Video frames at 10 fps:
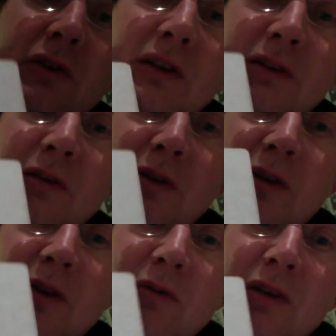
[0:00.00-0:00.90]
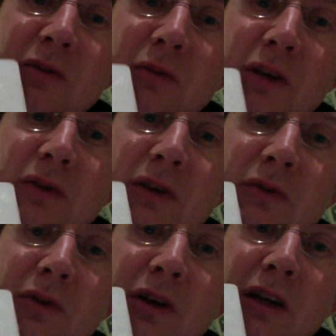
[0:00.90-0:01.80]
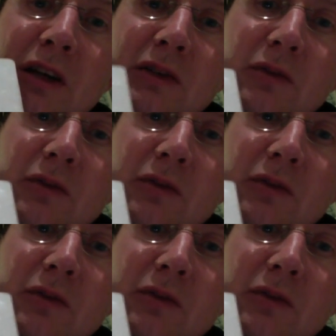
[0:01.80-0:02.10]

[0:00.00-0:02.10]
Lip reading: rates rise,